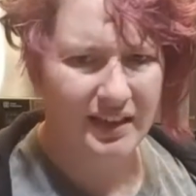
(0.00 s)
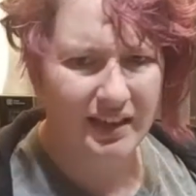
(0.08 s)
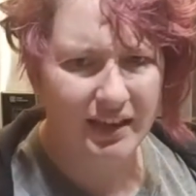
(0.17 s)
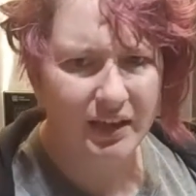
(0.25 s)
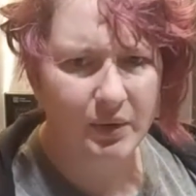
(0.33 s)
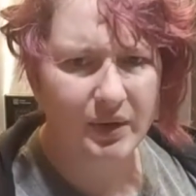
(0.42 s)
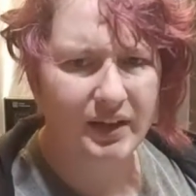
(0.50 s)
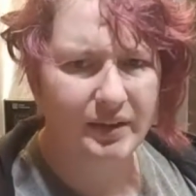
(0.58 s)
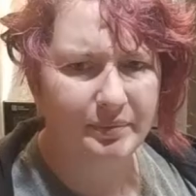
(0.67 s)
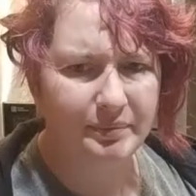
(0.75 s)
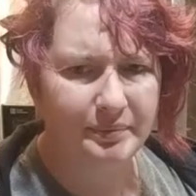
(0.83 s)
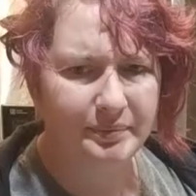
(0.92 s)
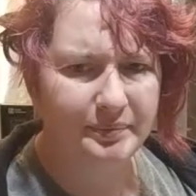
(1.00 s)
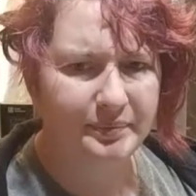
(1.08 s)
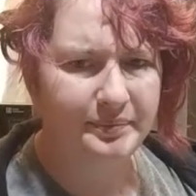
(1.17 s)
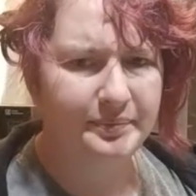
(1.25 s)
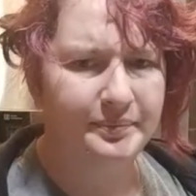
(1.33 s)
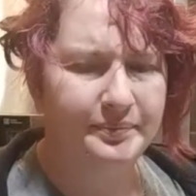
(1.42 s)
You know what?
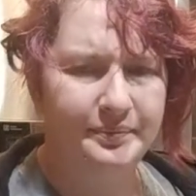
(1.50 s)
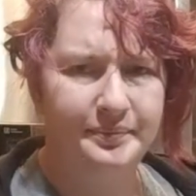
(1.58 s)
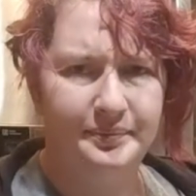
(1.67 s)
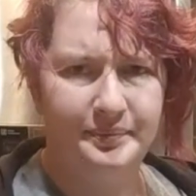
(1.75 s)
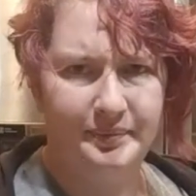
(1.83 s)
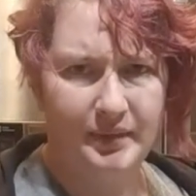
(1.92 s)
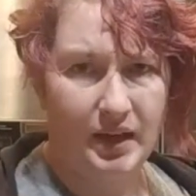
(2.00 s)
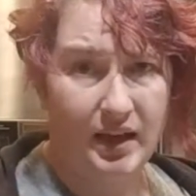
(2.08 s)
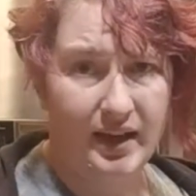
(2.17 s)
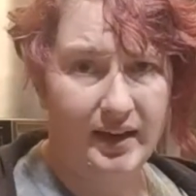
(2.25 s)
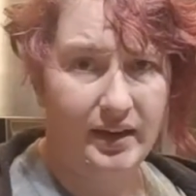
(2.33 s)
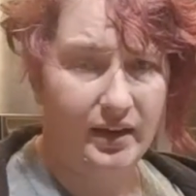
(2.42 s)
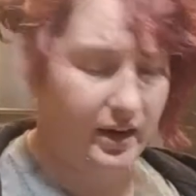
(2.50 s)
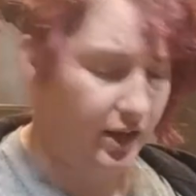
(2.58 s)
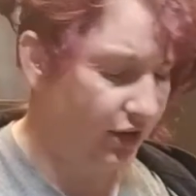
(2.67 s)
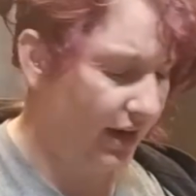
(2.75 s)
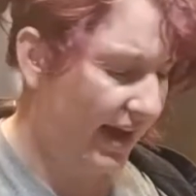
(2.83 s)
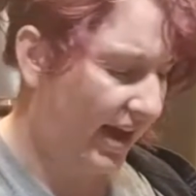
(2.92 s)
Add in
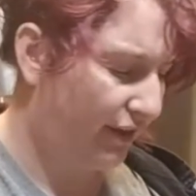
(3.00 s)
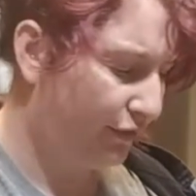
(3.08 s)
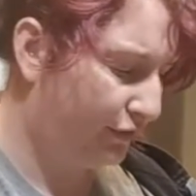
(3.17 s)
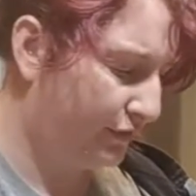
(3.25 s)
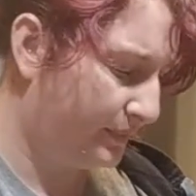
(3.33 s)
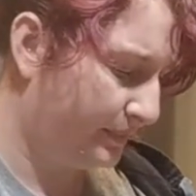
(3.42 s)
another half,